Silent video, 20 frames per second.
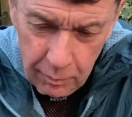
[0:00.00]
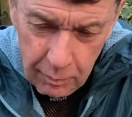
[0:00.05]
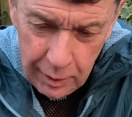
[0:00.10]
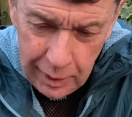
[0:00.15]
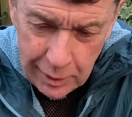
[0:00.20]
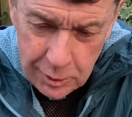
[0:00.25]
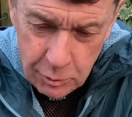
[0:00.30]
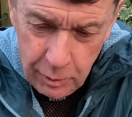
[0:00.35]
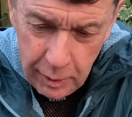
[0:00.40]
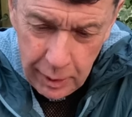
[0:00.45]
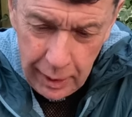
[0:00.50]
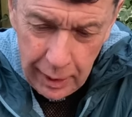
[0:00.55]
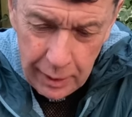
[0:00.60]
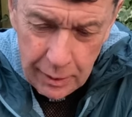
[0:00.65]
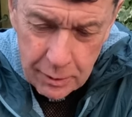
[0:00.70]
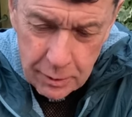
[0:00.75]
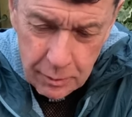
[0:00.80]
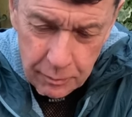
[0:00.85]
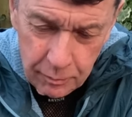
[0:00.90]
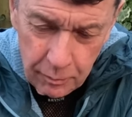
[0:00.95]
last
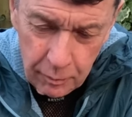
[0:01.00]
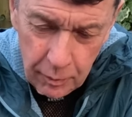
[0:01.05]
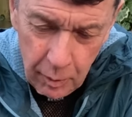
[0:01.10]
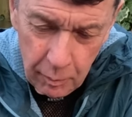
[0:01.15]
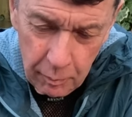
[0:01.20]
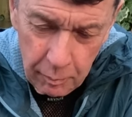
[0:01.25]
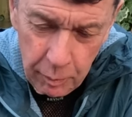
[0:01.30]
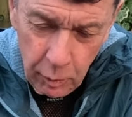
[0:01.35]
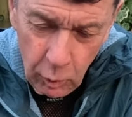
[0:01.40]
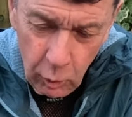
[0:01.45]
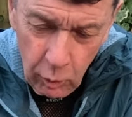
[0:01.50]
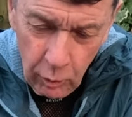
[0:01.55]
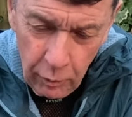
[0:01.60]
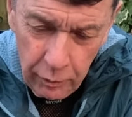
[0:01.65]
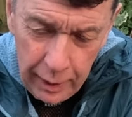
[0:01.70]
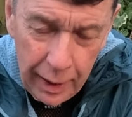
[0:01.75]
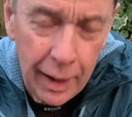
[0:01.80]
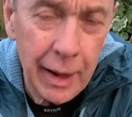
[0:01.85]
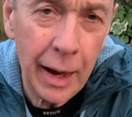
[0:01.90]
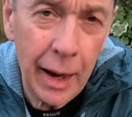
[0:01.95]
weekend bore
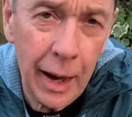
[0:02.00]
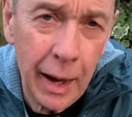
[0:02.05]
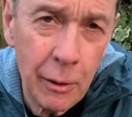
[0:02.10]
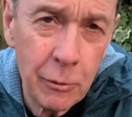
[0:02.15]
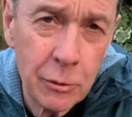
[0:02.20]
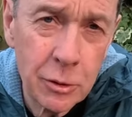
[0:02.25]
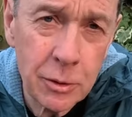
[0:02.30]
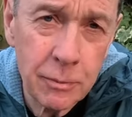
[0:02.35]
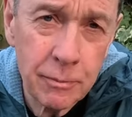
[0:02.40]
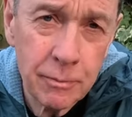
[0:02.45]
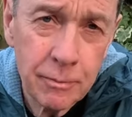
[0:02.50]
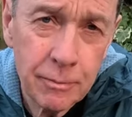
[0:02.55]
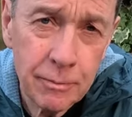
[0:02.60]
that out.